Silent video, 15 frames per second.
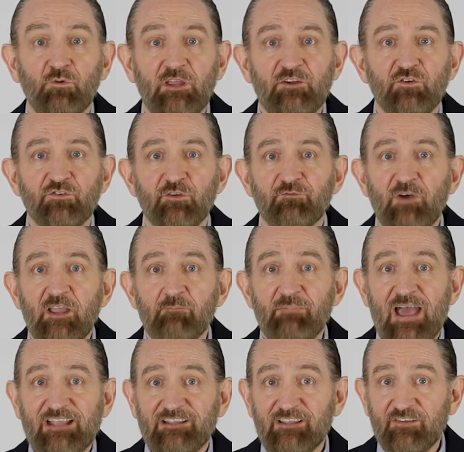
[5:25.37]
creators to fight
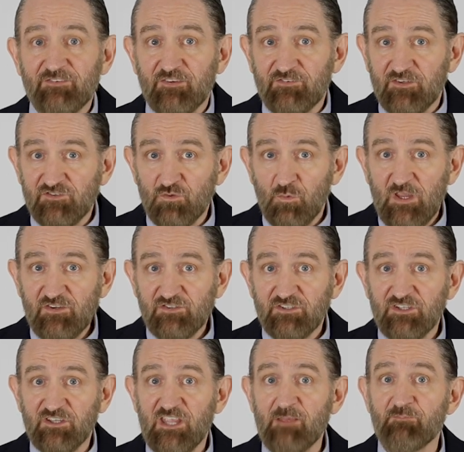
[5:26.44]
back against this
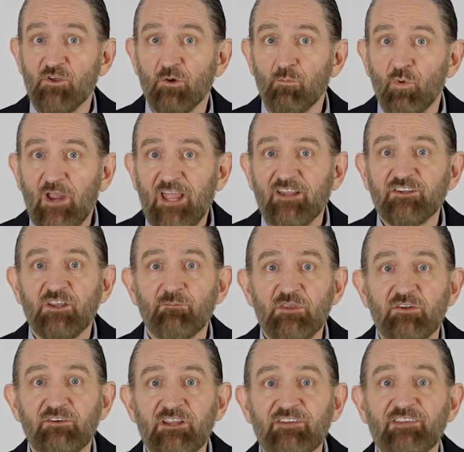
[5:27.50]
situation and keep their brand
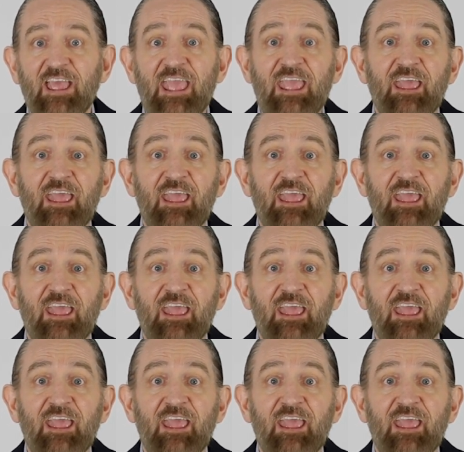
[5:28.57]
communities